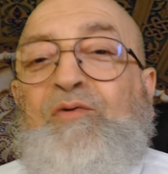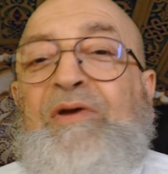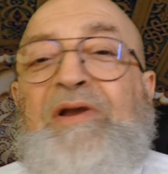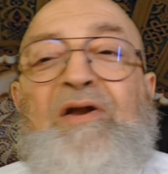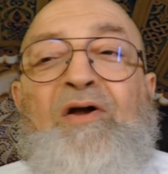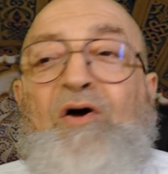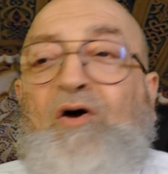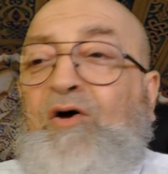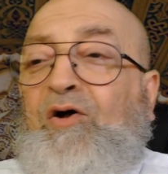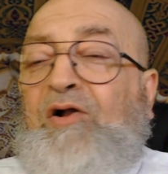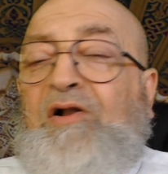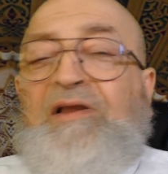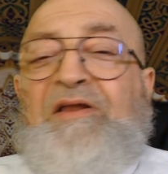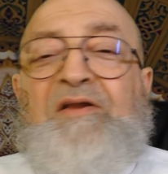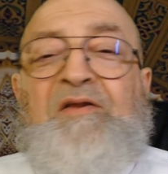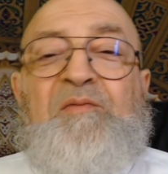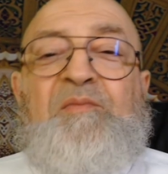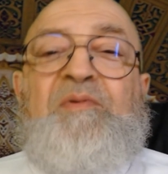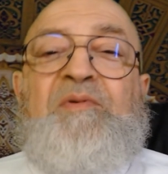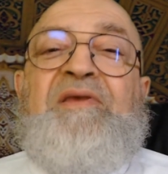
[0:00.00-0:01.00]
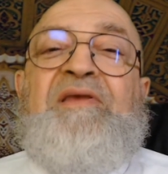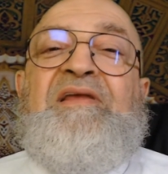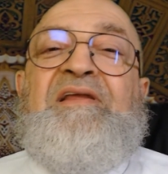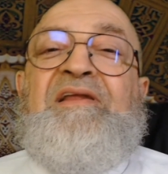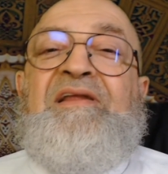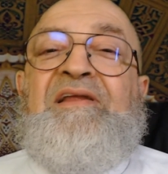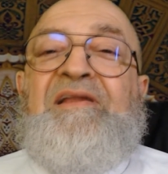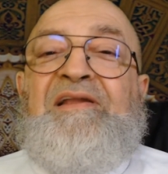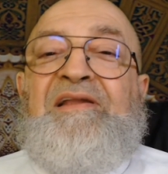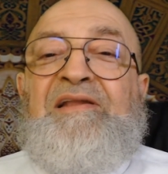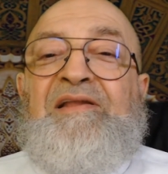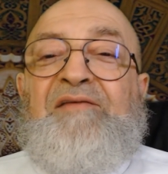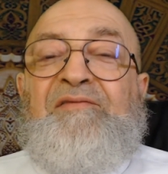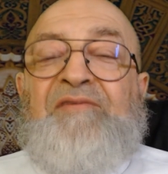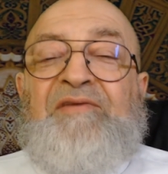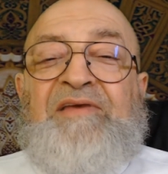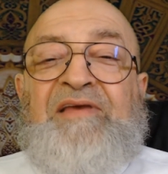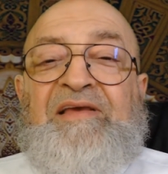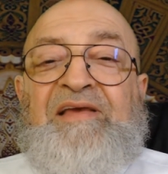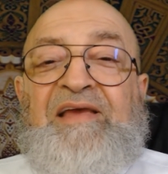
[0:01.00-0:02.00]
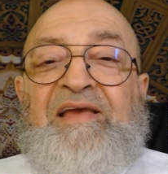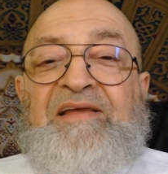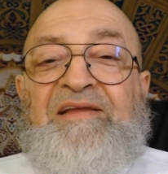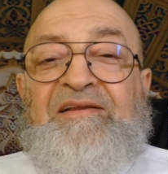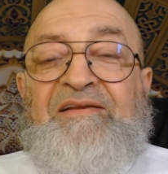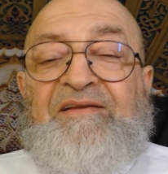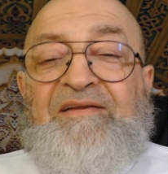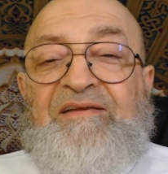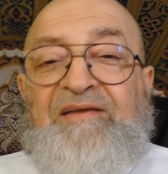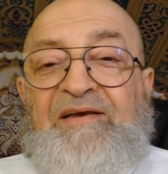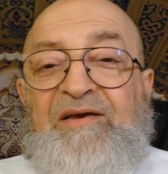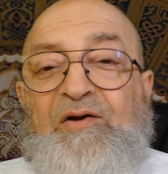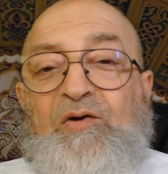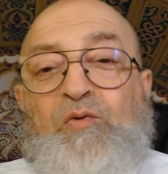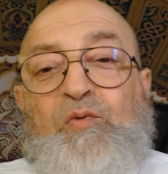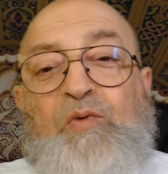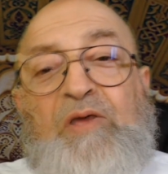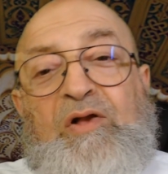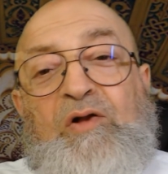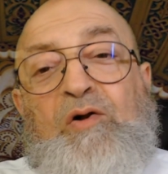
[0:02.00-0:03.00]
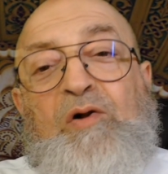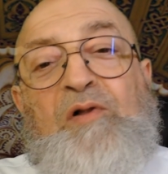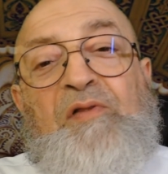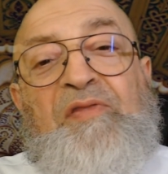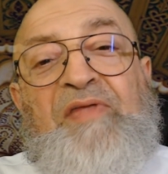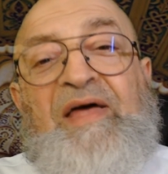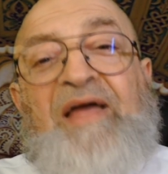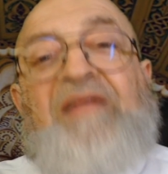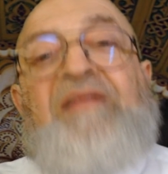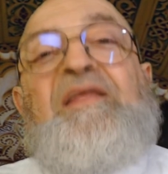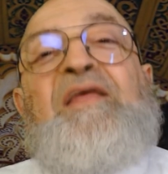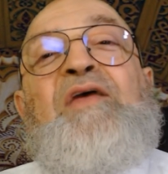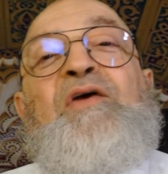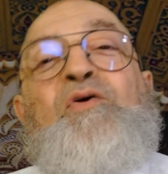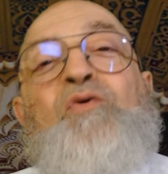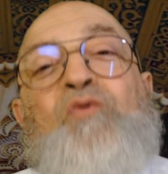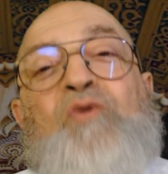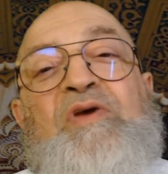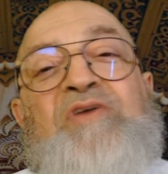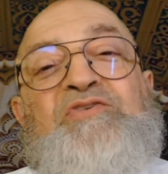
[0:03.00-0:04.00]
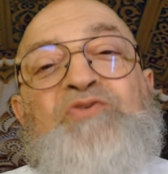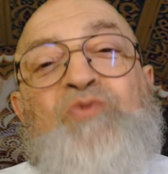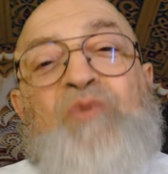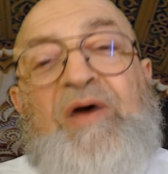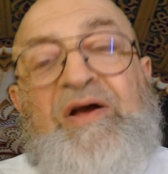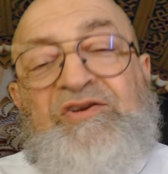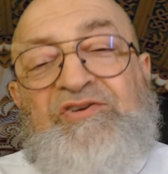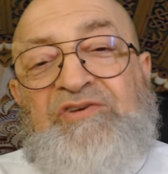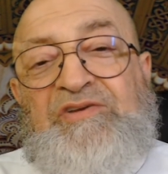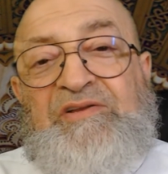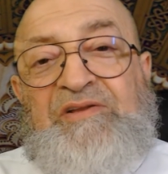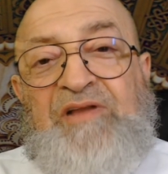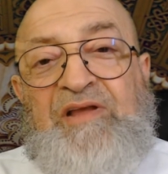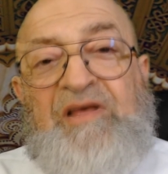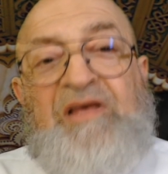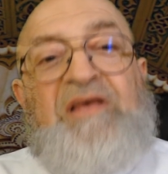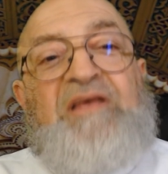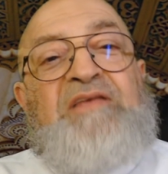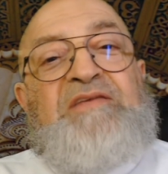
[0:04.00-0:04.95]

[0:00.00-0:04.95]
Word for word: we're all going to be living again, we call that resurrection.